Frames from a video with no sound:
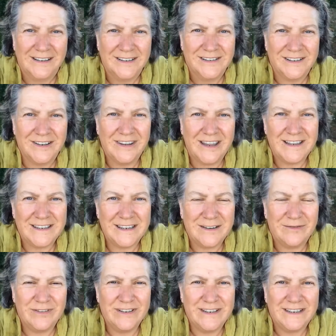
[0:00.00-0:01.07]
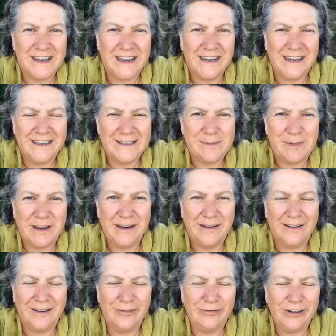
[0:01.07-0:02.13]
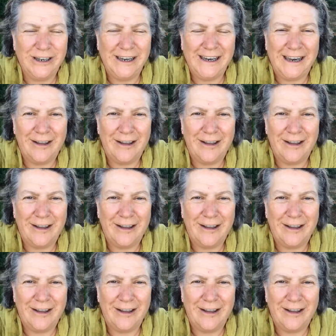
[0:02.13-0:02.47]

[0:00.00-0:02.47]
So that's it for today. It's been a really